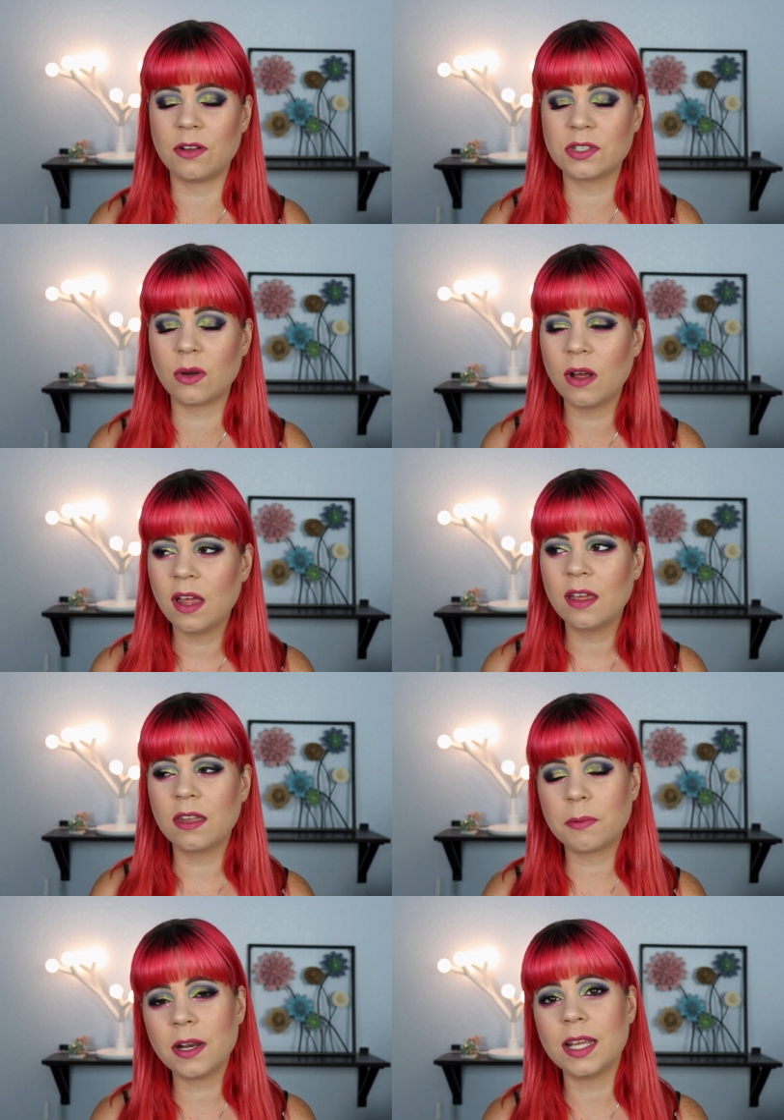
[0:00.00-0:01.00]
Also,
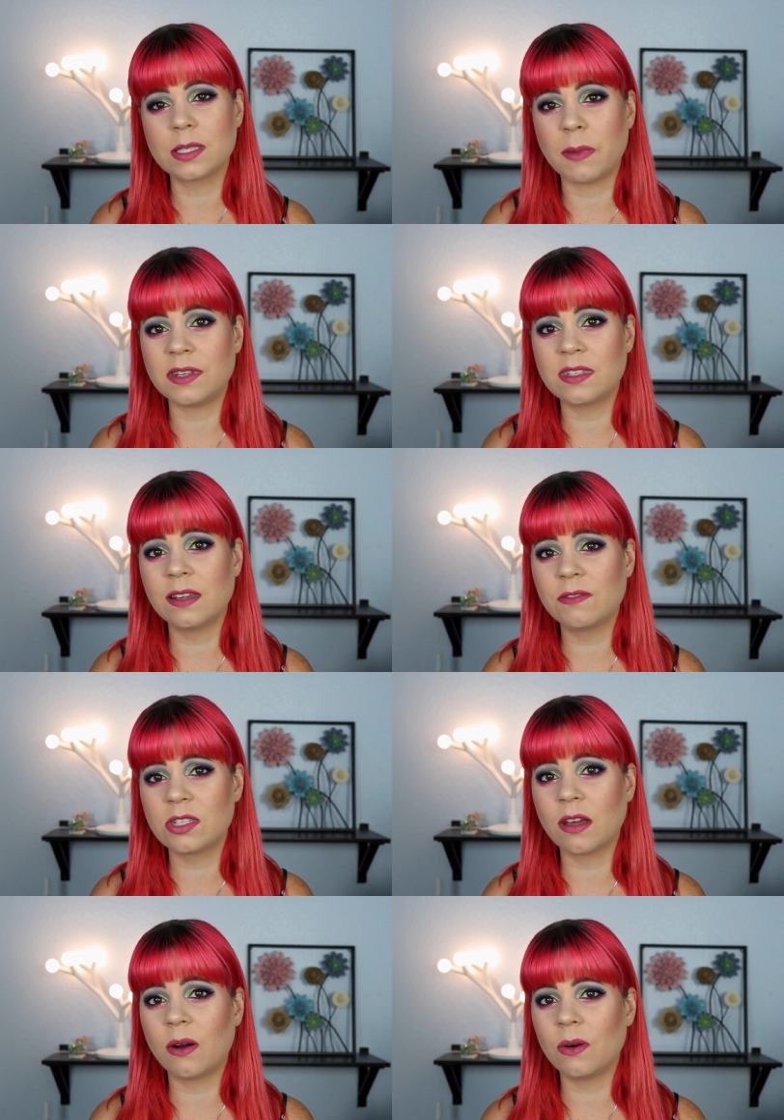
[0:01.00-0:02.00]
they're pretty expensive,
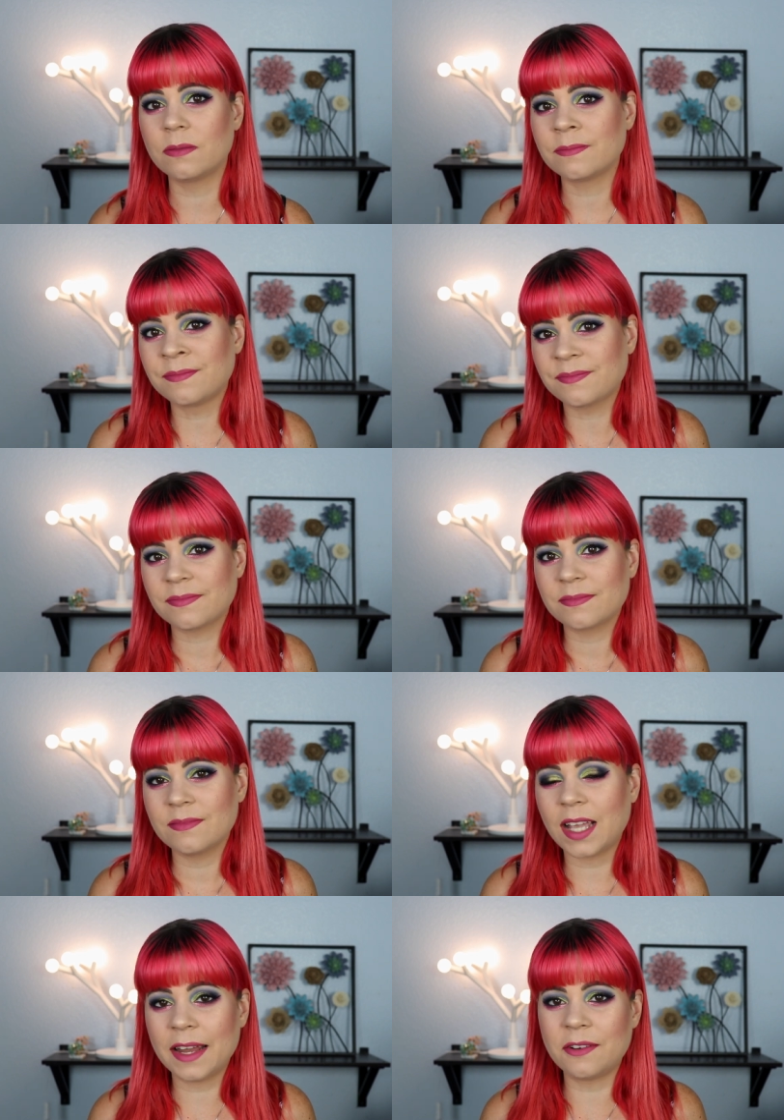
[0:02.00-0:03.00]
so
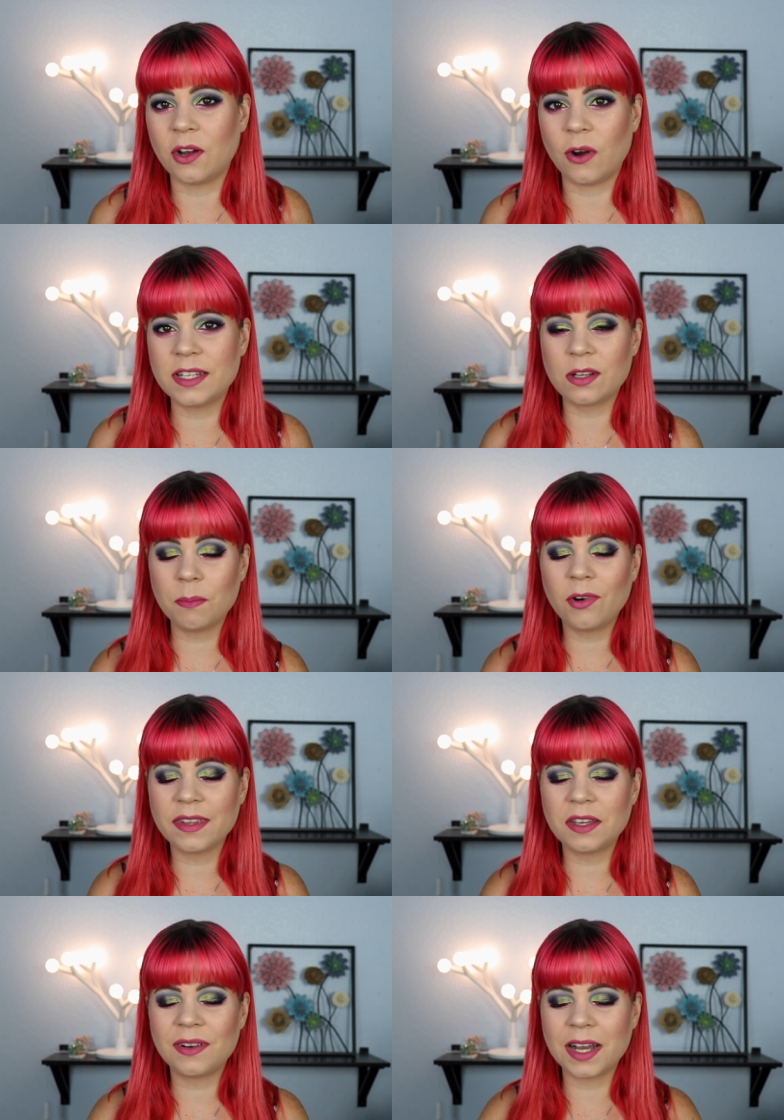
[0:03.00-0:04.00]
I don't know. At some point though,